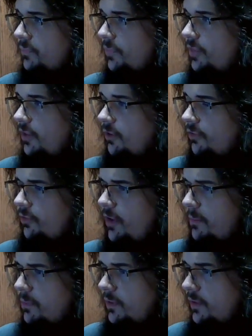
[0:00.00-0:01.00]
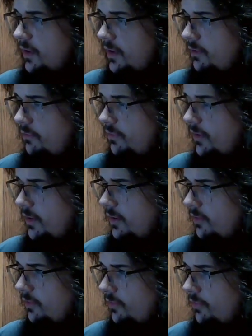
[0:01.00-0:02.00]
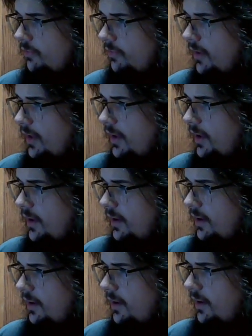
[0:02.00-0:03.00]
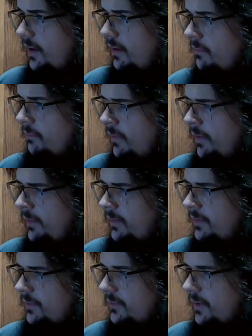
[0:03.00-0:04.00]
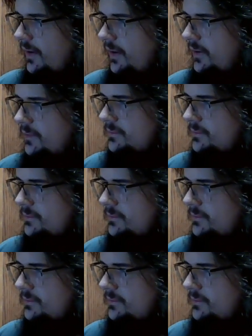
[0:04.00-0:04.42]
This, I believe, is a like